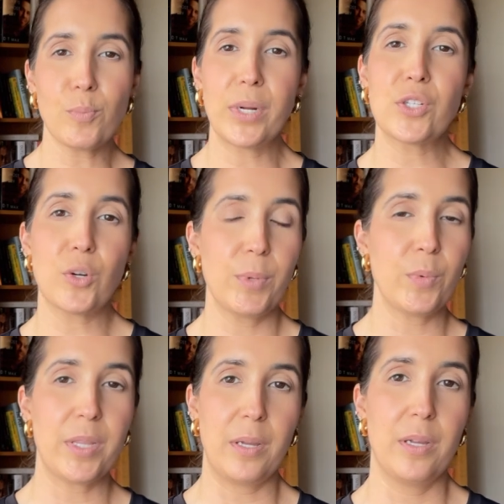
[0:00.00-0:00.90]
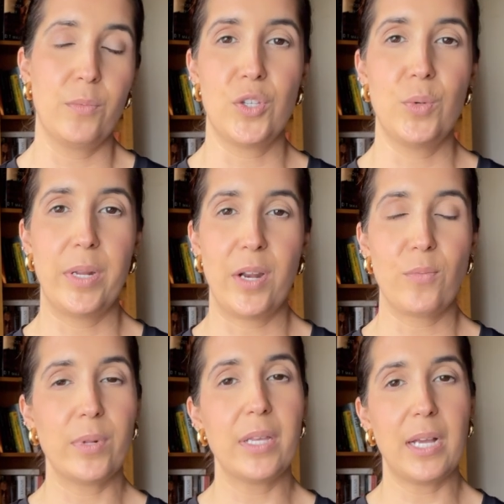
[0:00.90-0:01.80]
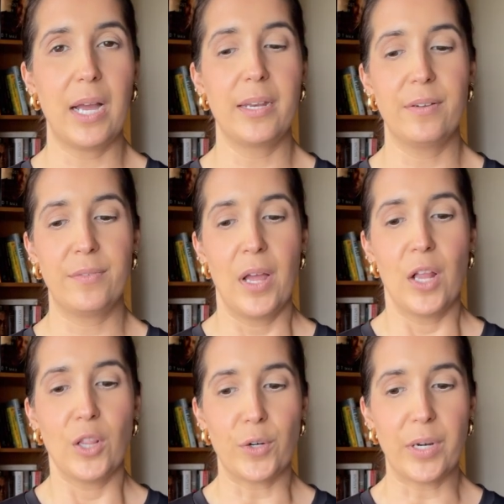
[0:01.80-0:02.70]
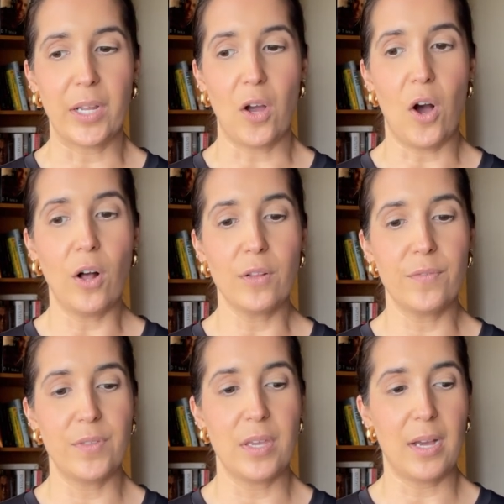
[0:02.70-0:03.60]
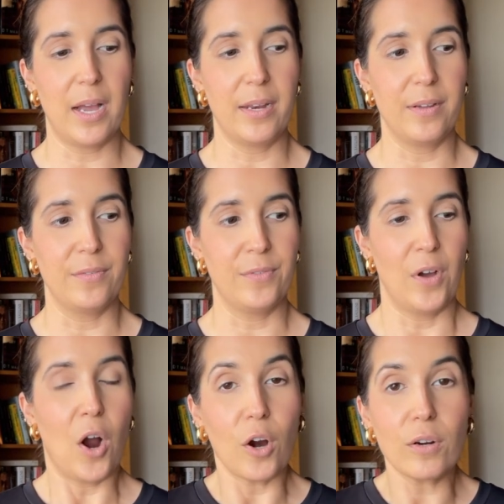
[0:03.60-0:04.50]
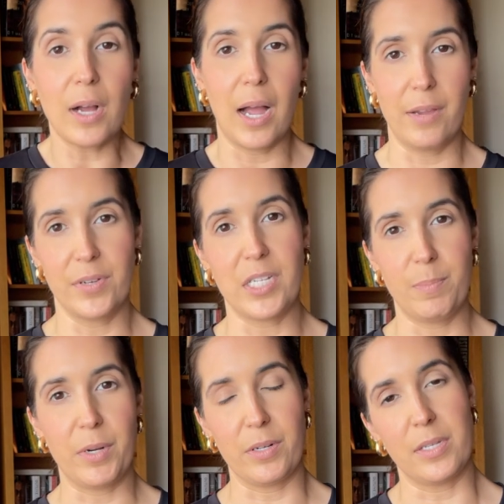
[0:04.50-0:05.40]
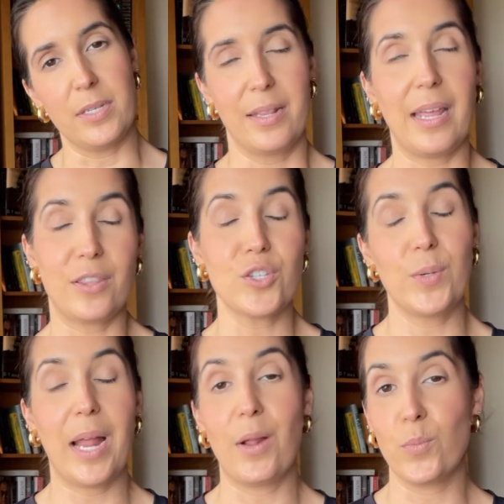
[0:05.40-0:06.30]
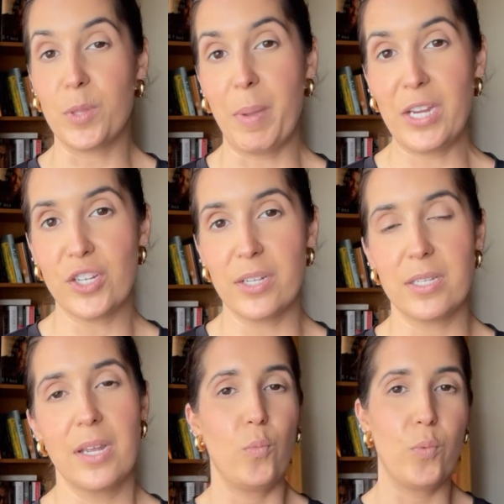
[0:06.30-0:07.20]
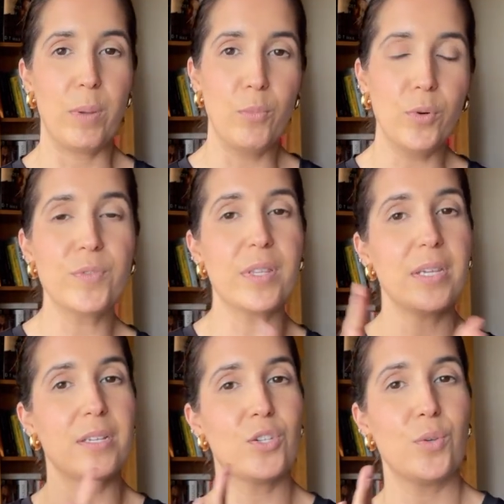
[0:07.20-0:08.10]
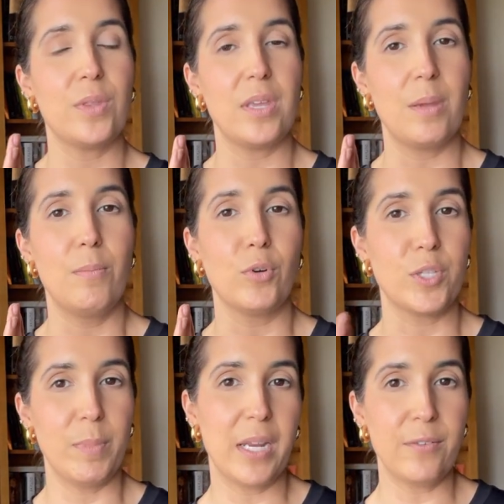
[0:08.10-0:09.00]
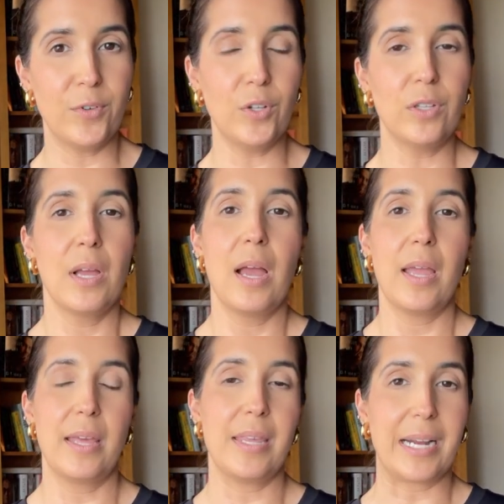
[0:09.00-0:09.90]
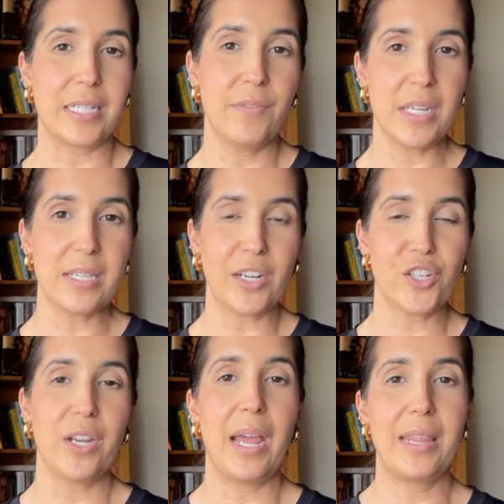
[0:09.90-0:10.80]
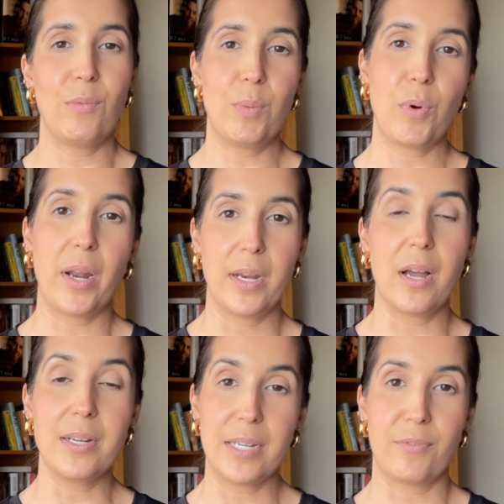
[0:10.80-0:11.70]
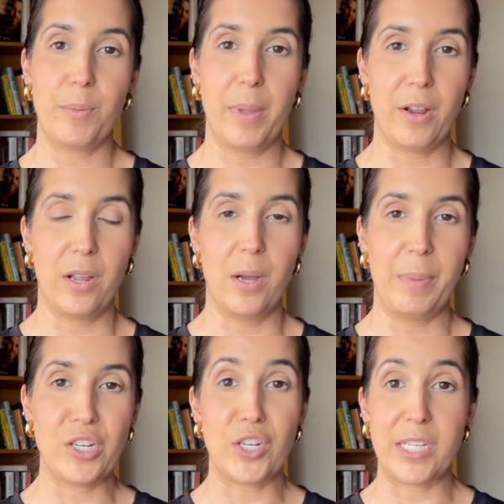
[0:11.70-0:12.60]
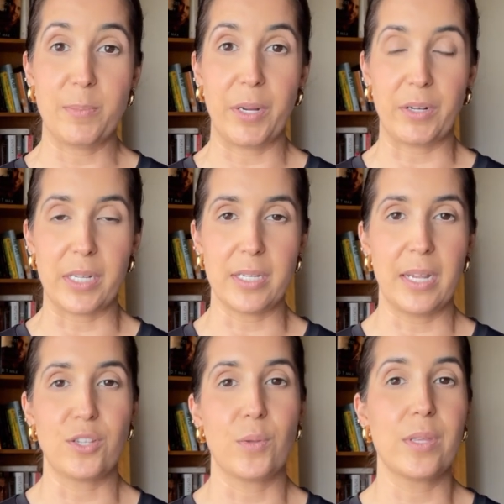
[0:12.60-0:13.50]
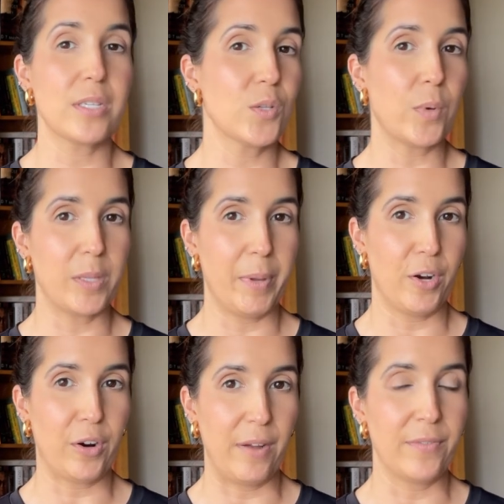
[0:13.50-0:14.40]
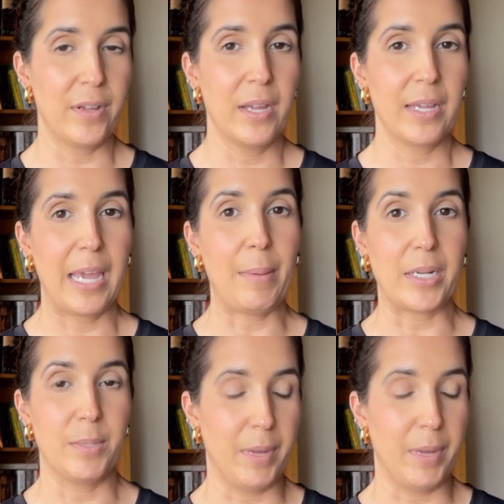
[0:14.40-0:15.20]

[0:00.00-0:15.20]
brainstorming with a student and really kind of learning all of the kind of archived experiences that the student had with patients, we moved this to the most meaningful in the activity section, and then we brought in a different patient experience. And so this is what the paragraph came out to